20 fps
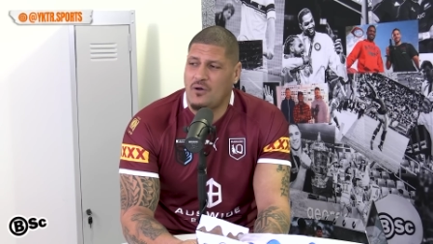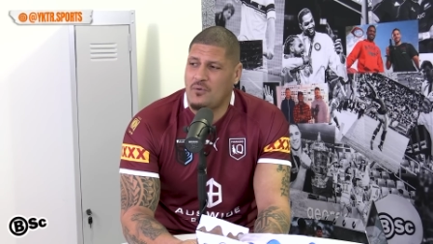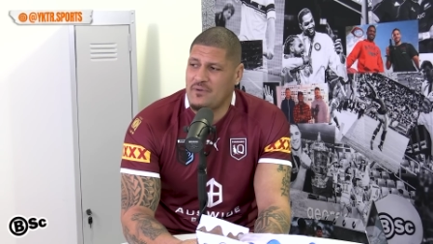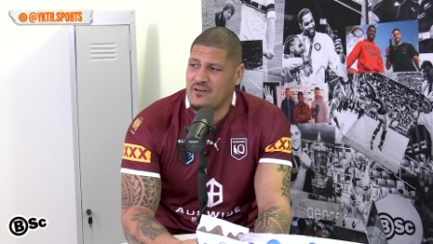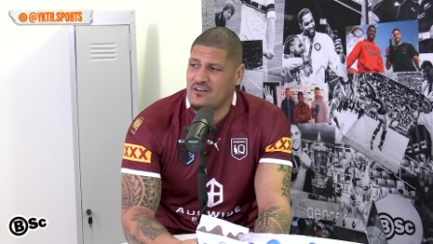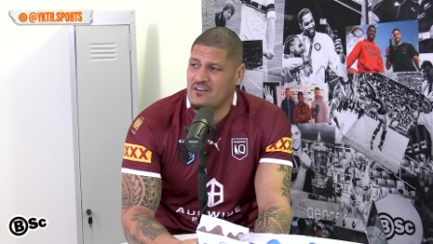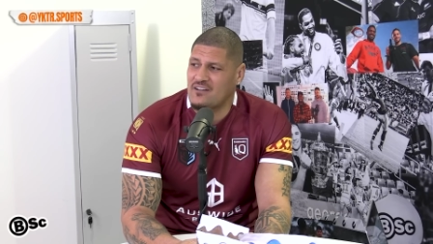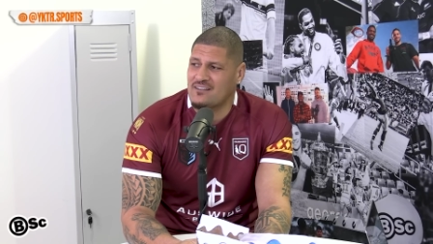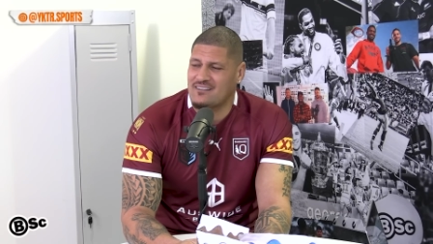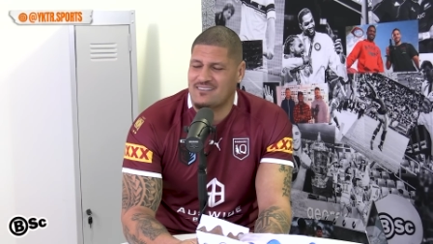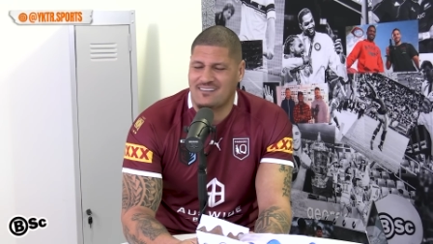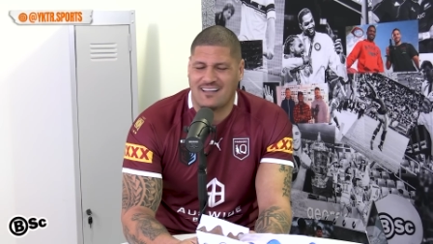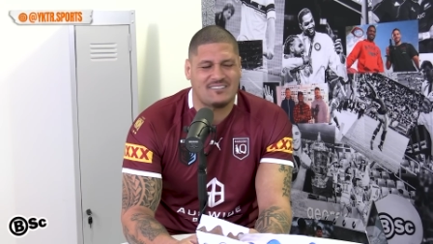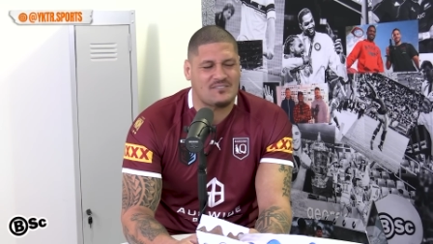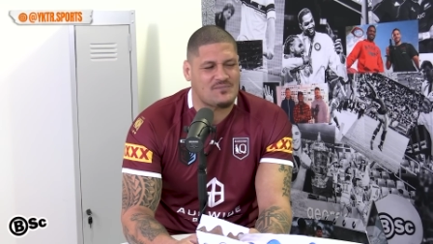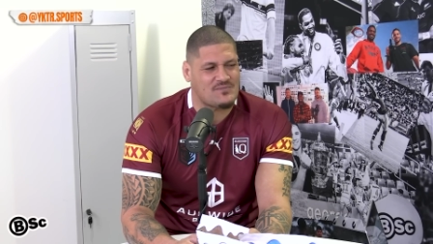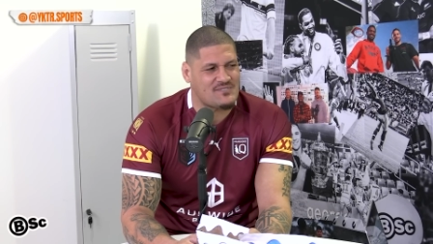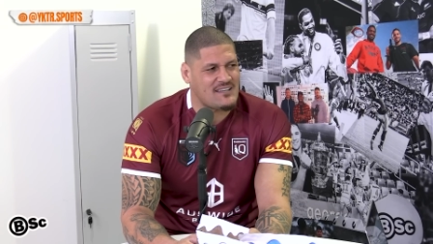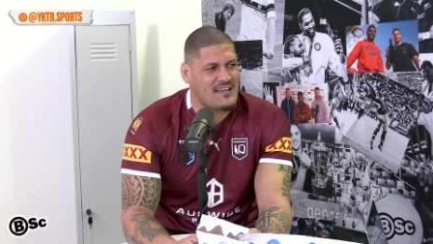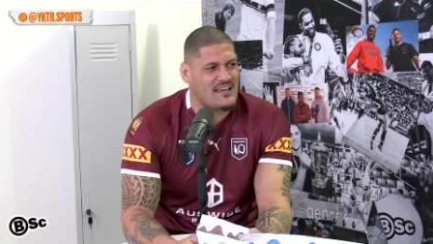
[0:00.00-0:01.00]
I mean, like
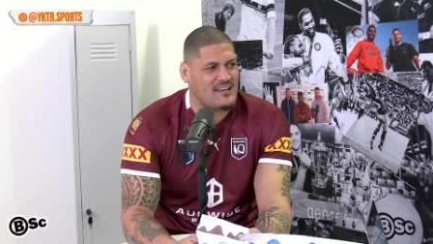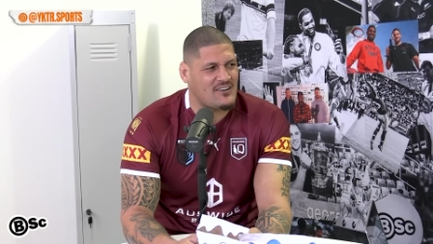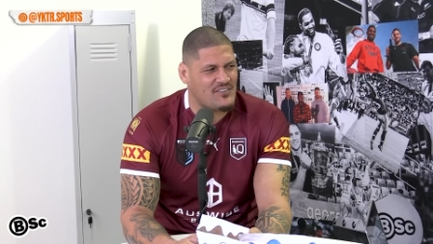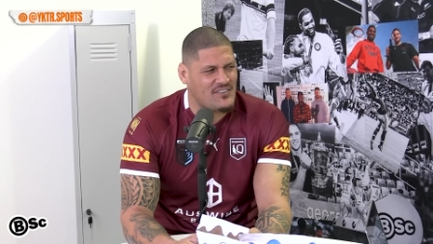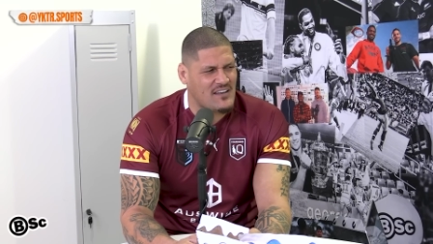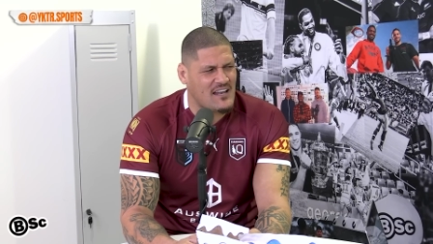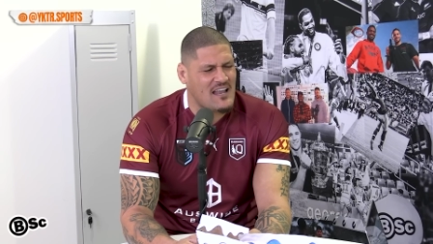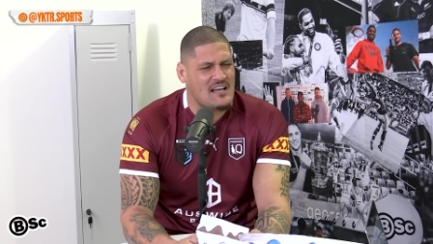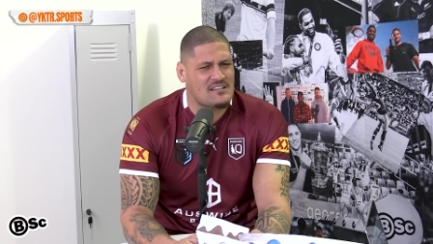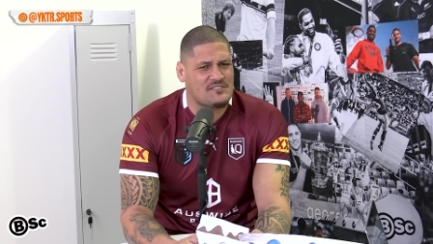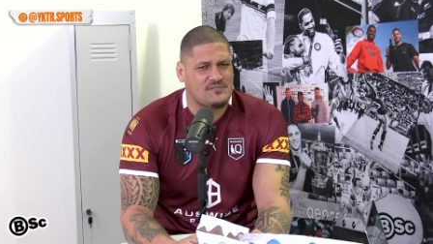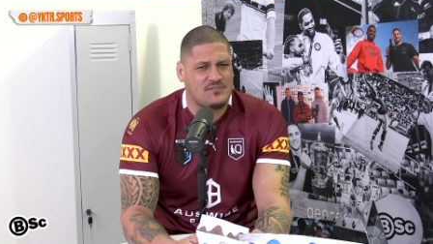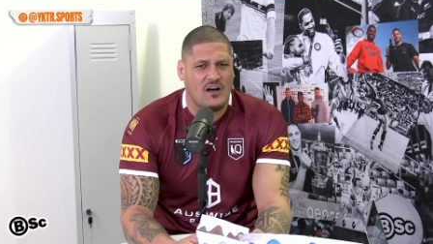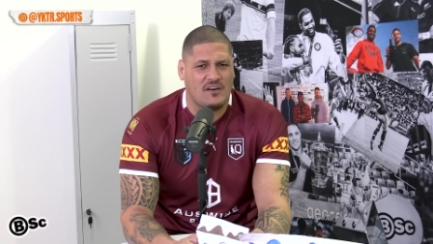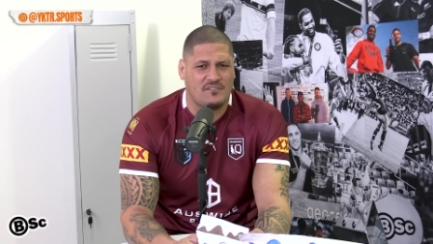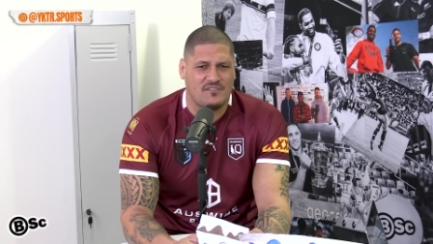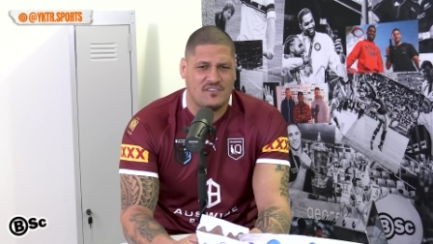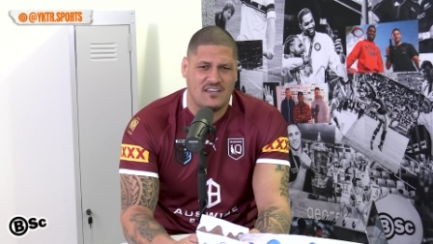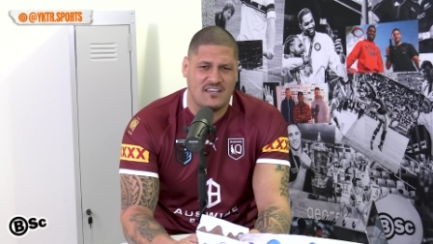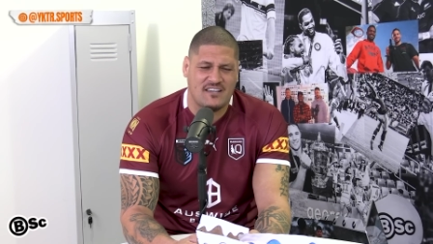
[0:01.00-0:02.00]
as I was saying, like the last
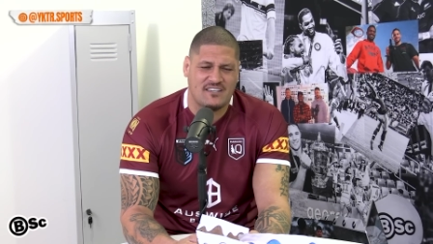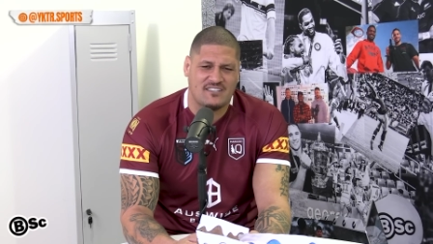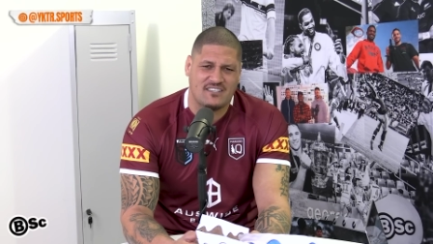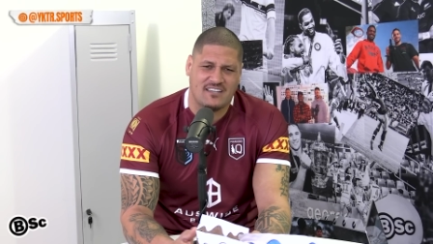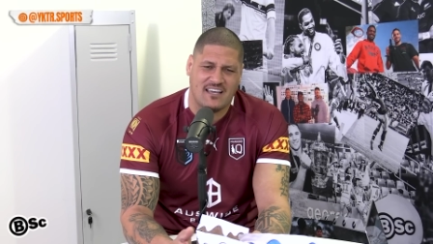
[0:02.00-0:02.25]
5 years,